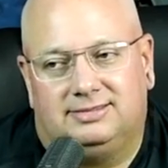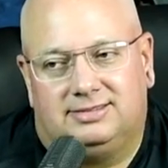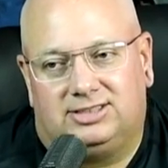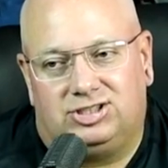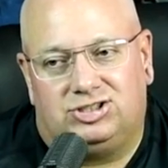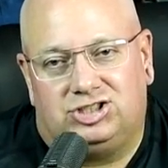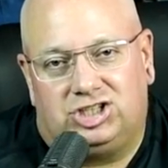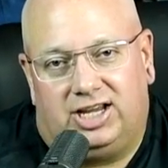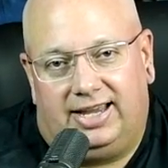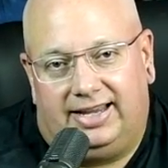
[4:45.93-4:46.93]
It doesn't
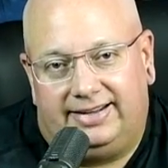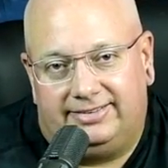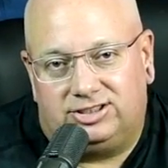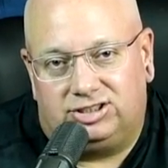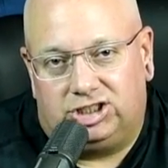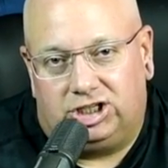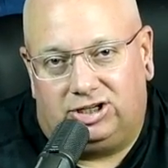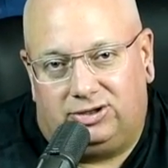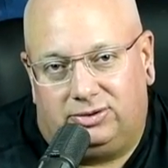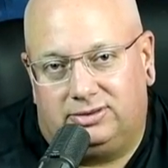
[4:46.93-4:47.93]
change.
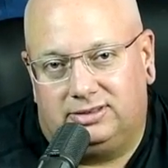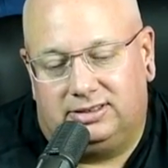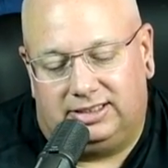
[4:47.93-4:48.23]
No.